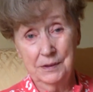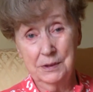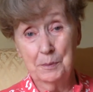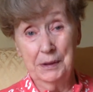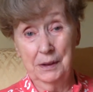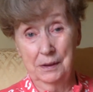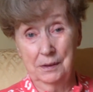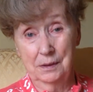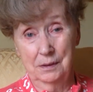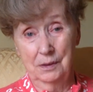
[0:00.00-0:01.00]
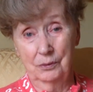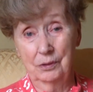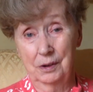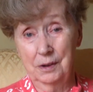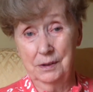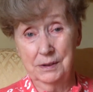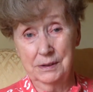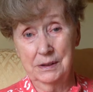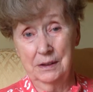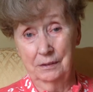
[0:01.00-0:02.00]
to make rugs
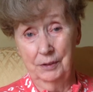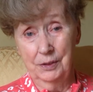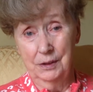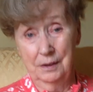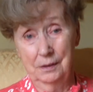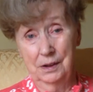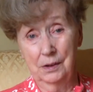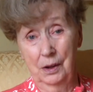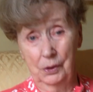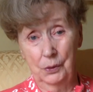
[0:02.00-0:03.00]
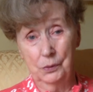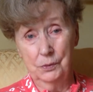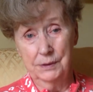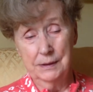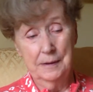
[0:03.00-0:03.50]
and everything and clothes.